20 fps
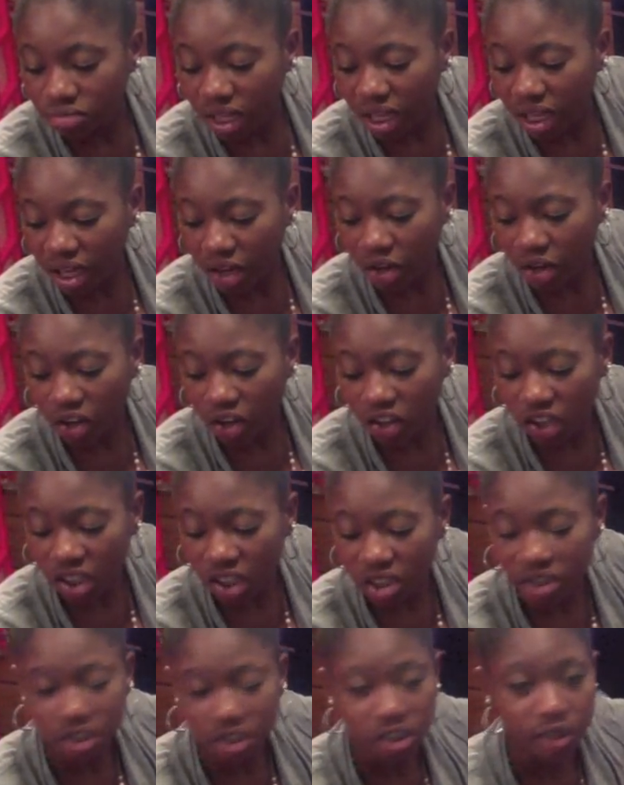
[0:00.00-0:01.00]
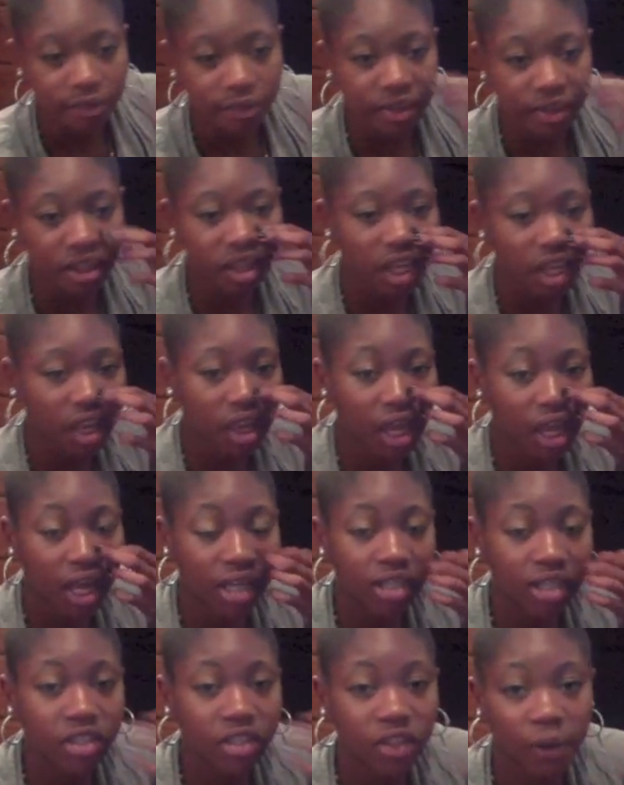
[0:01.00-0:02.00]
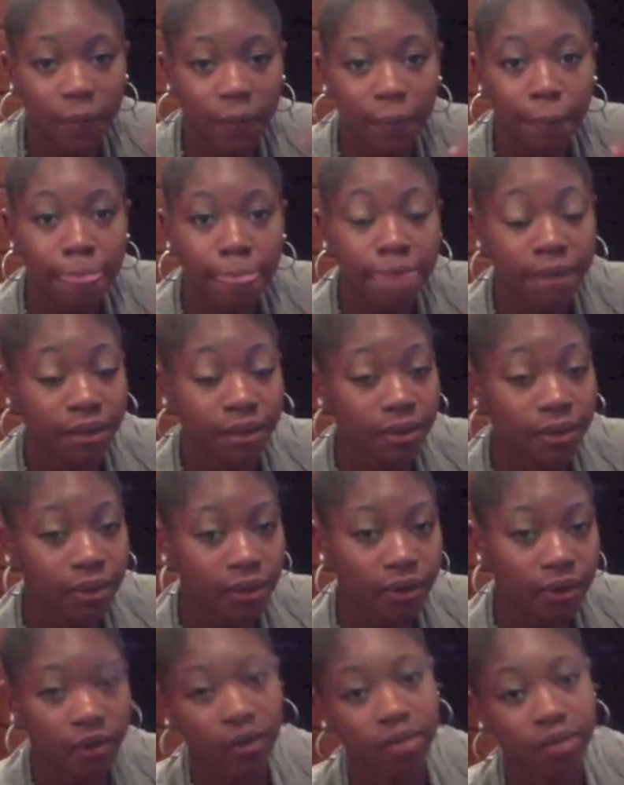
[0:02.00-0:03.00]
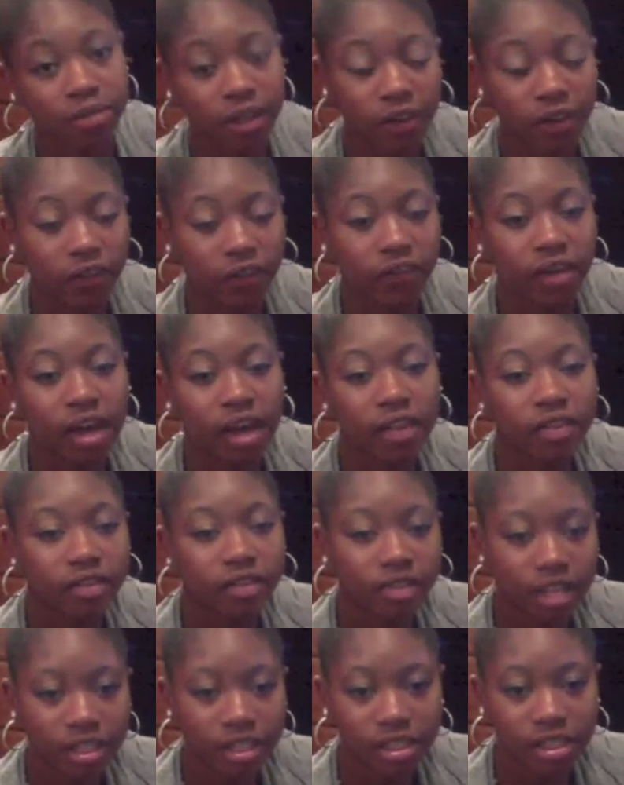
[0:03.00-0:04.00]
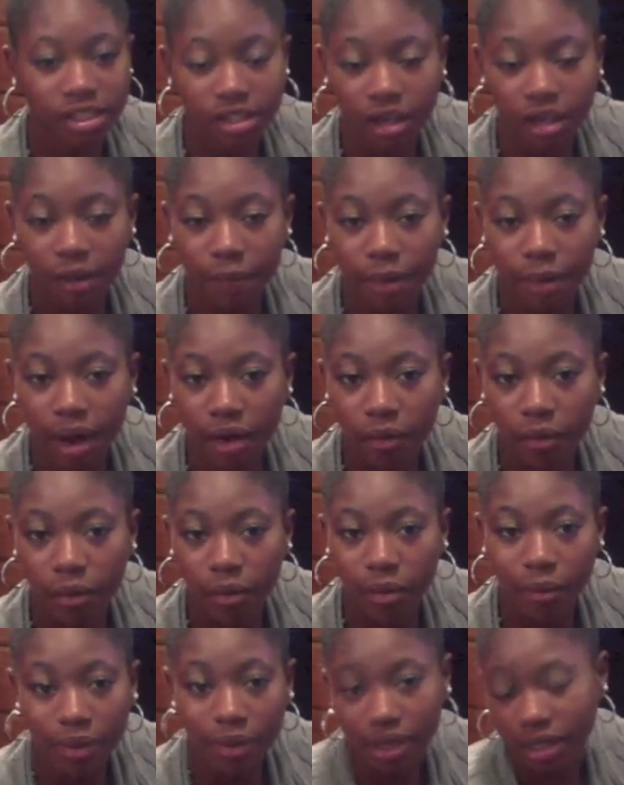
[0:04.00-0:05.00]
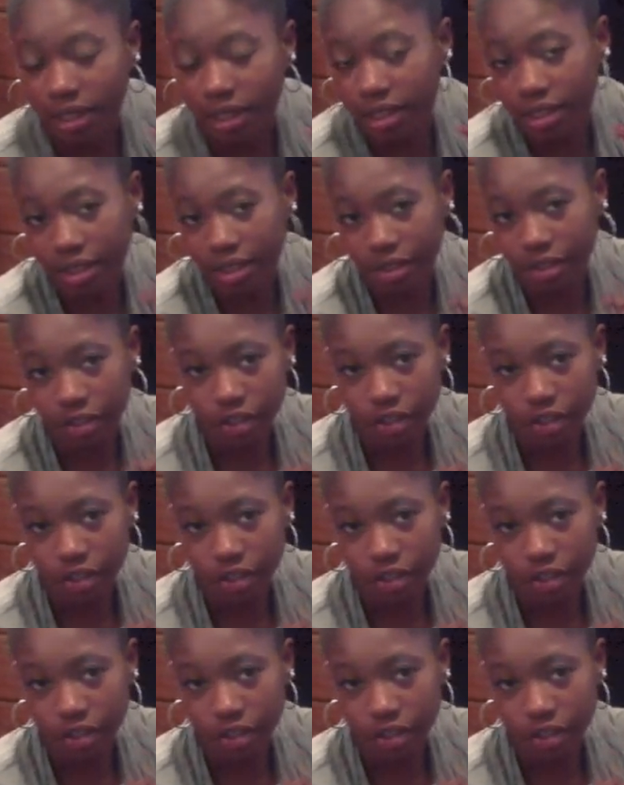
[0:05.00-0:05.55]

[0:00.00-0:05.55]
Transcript: Kikkerland or something like that. So you know, I'm telling you now that that's compatible, but it doesn't